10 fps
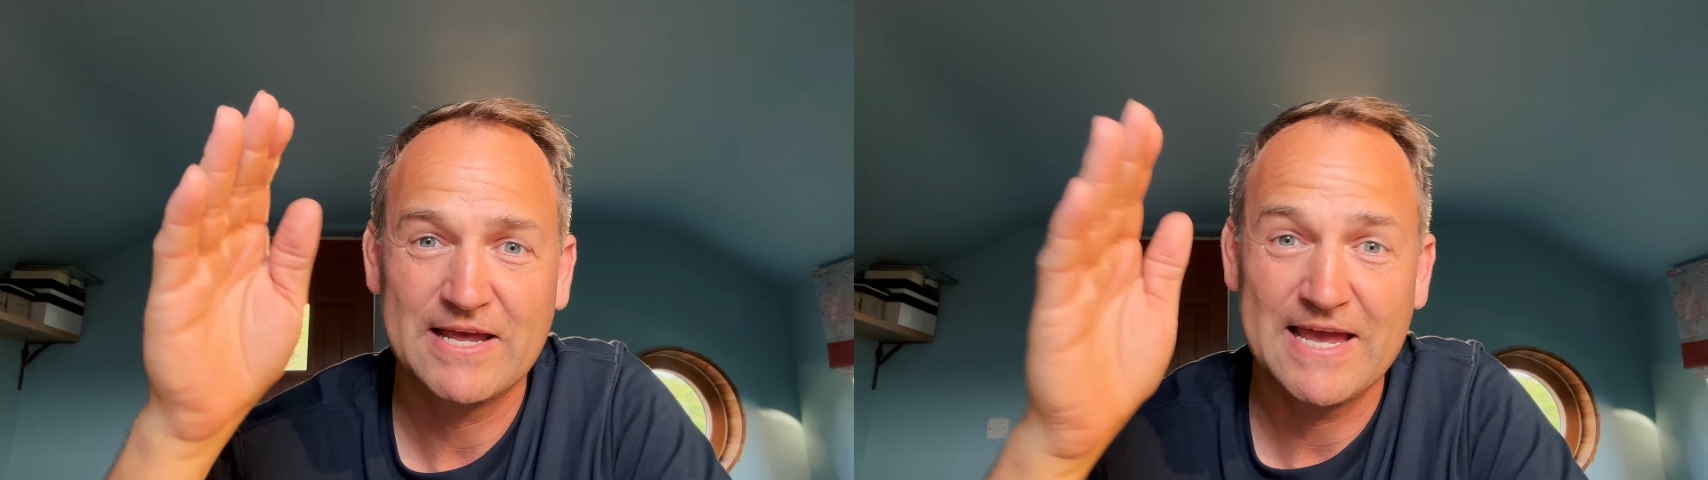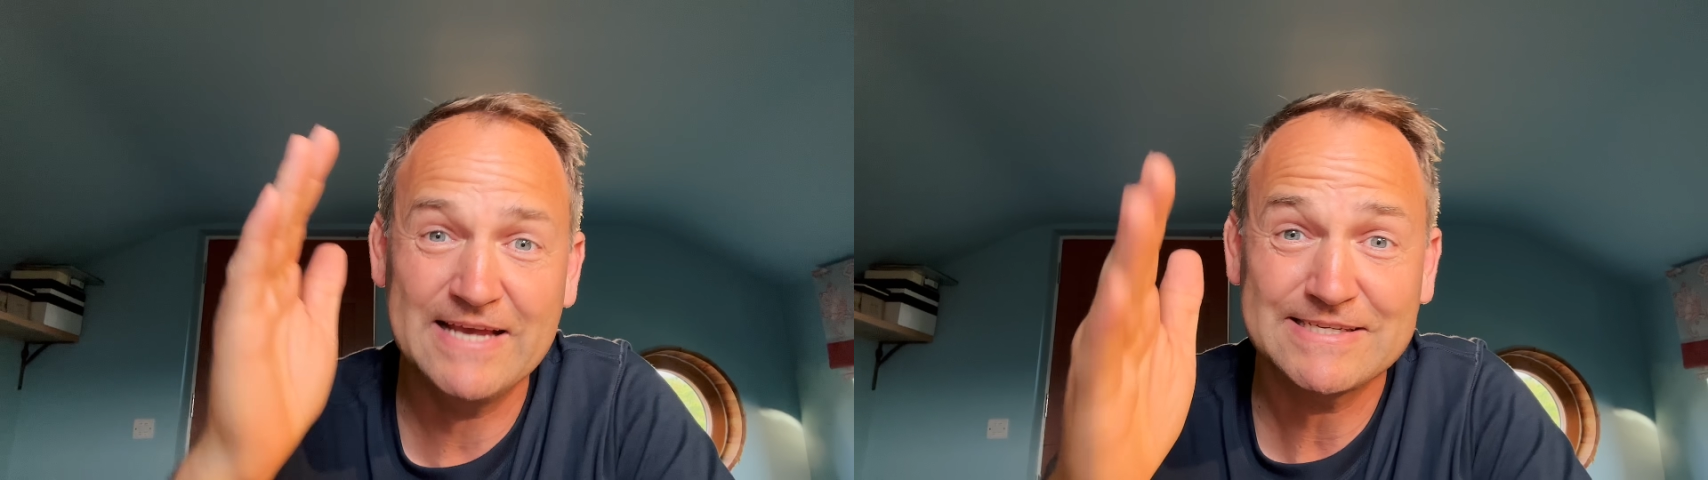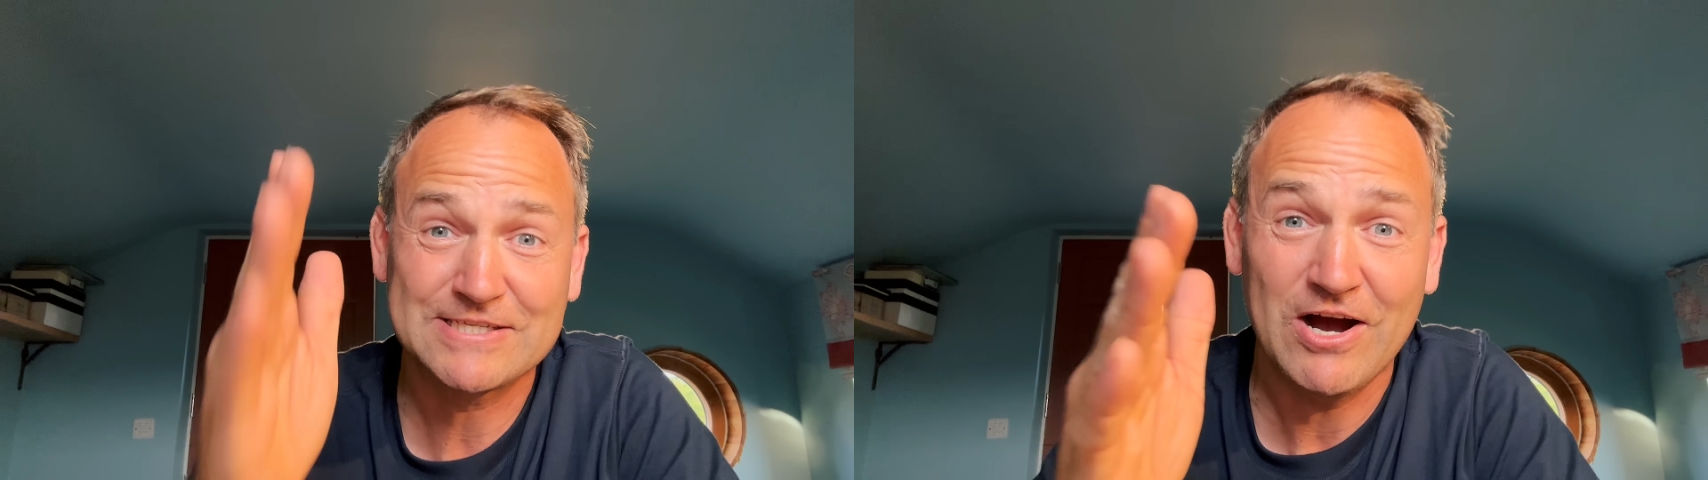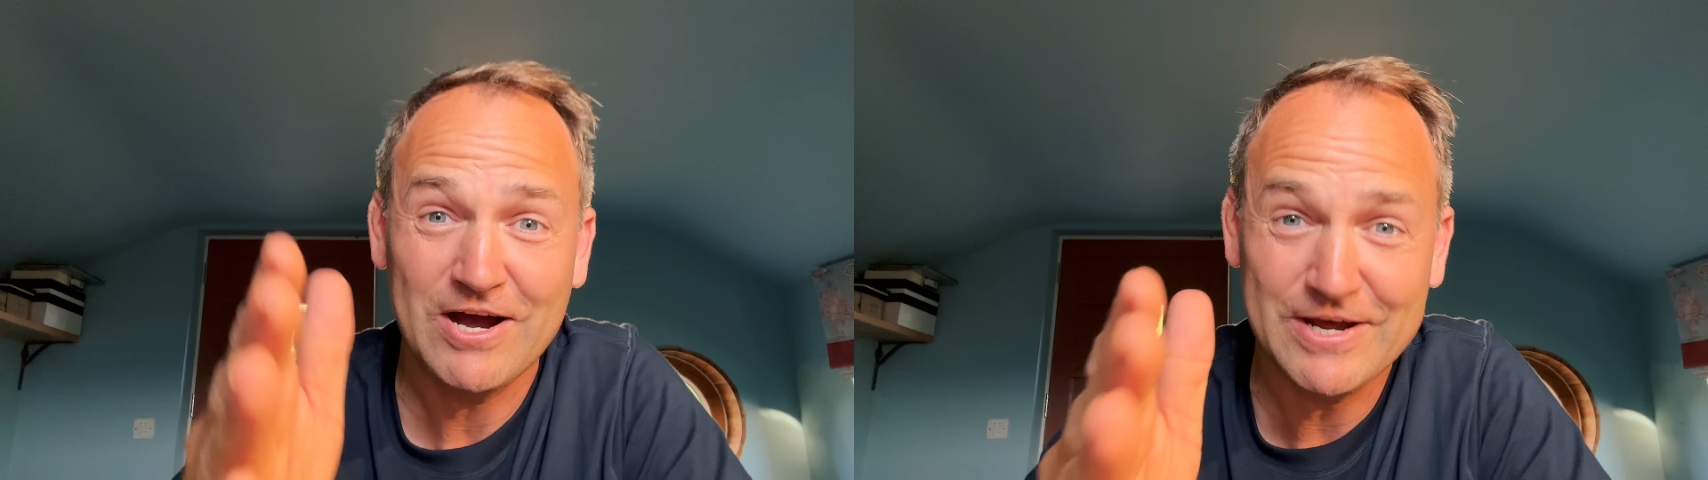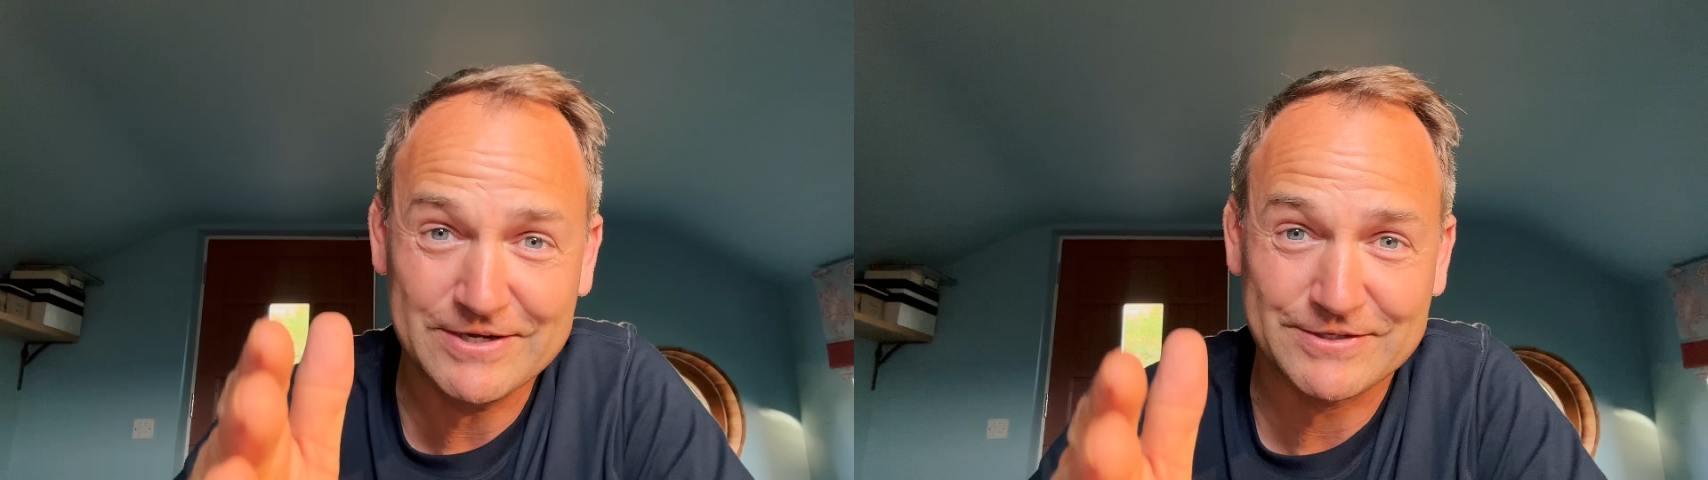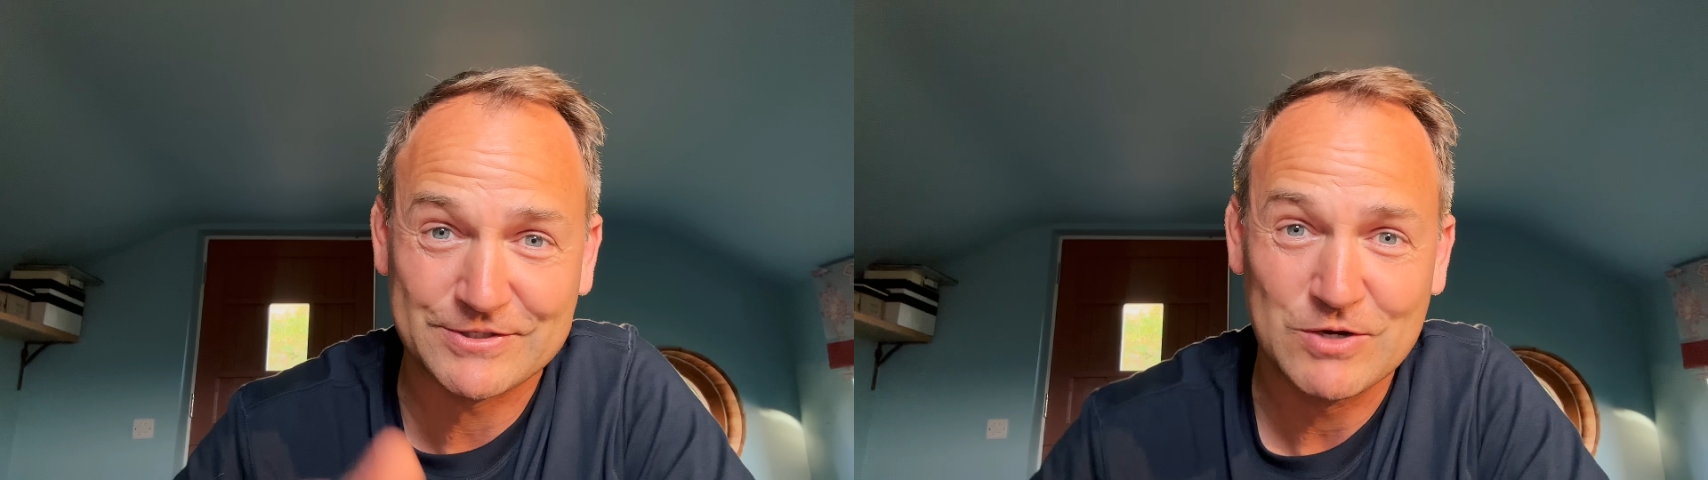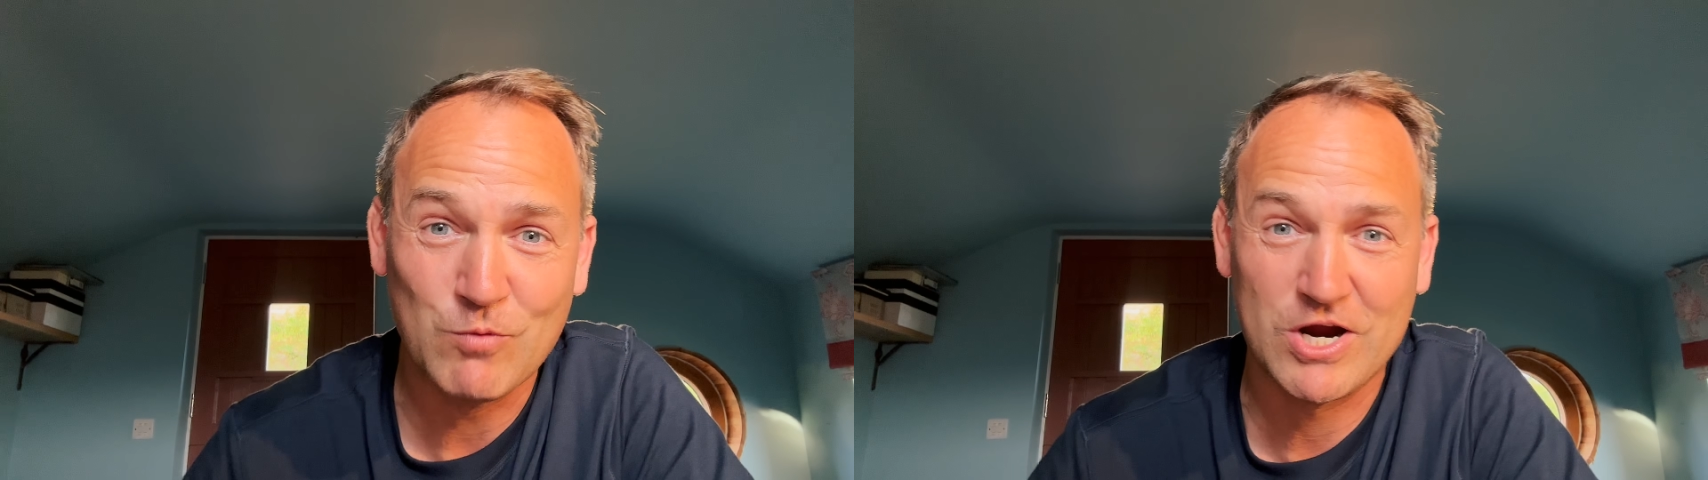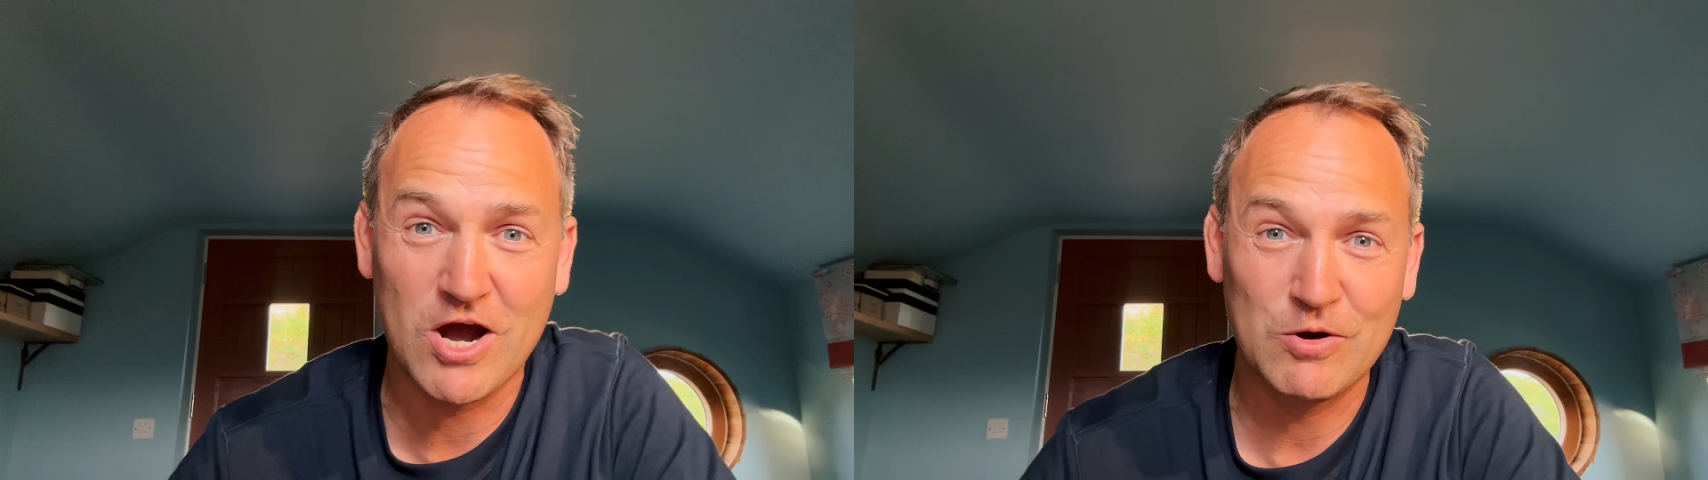his tyres were
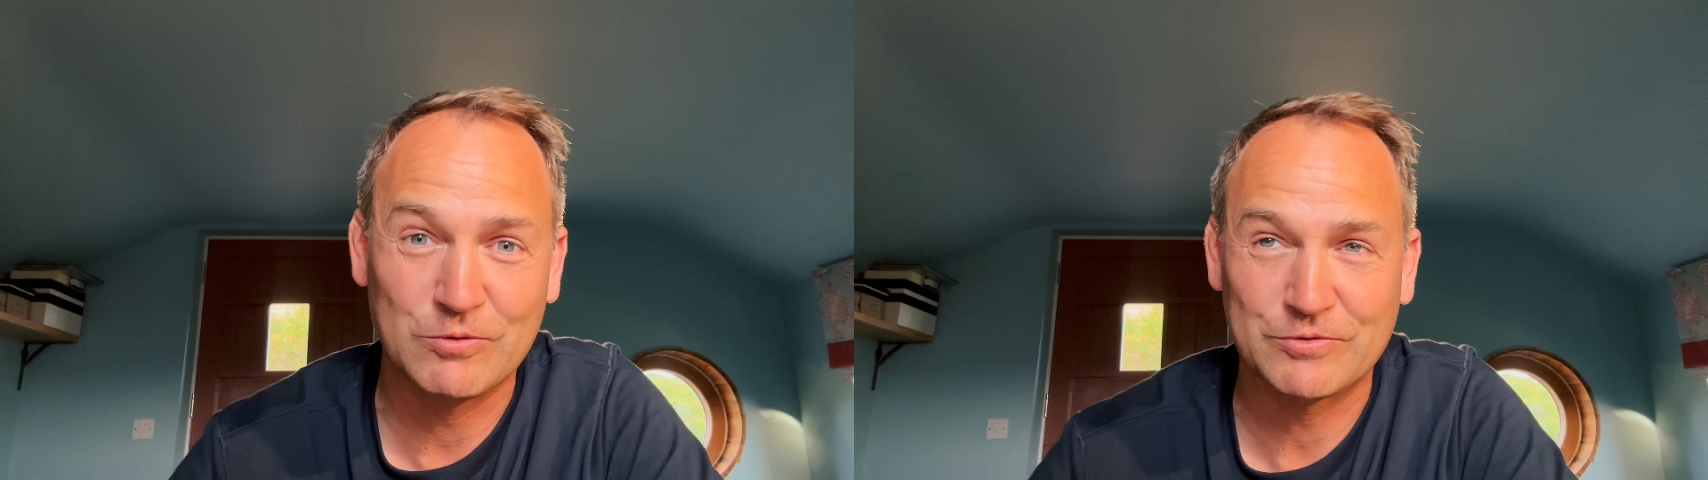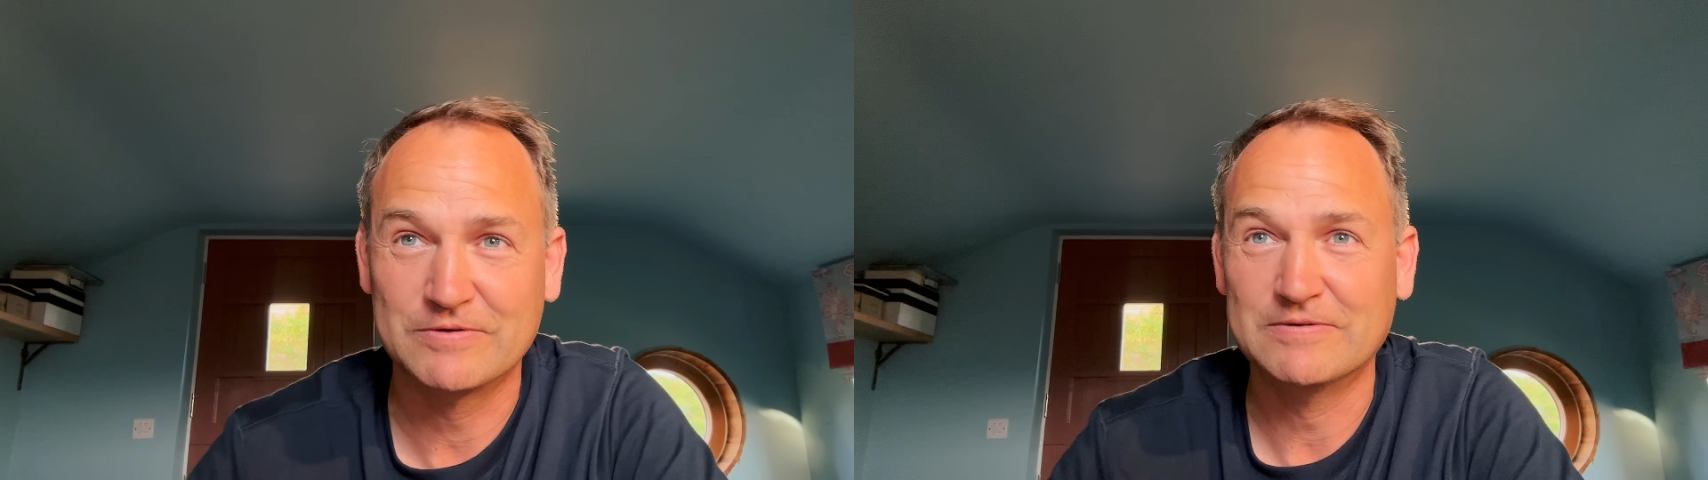cold.